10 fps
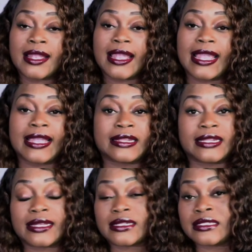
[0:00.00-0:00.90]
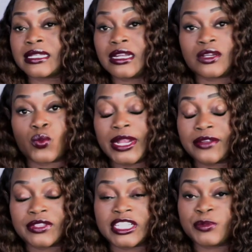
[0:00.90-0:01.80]
And Netta's unaware of
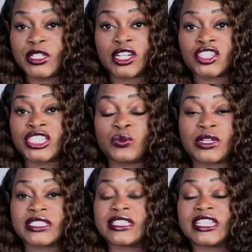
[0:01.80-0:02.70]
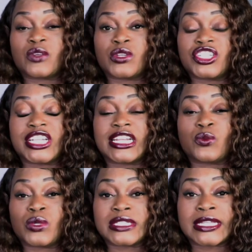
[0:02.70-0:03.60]
this because she wasn't there when Jaden
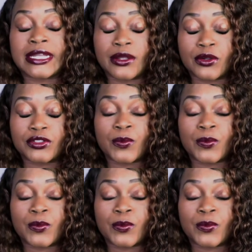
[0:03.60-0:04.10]
was killed.